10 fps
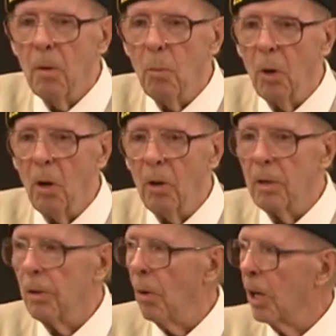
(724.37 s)
we're
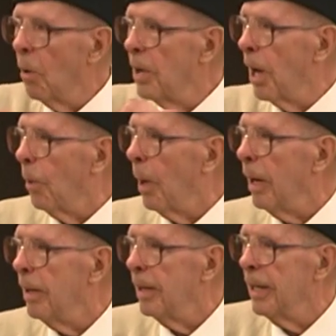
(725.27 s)
going to go the other way,
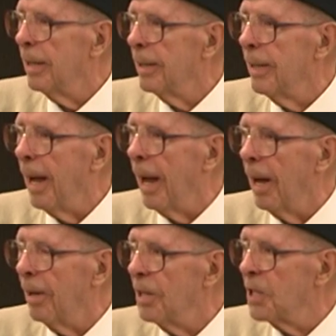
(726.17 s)

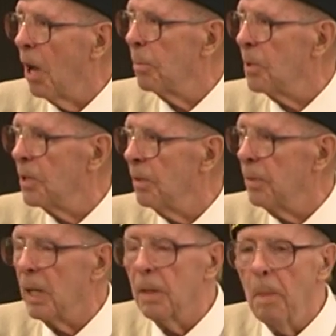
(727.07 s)
uh, the South Pacific.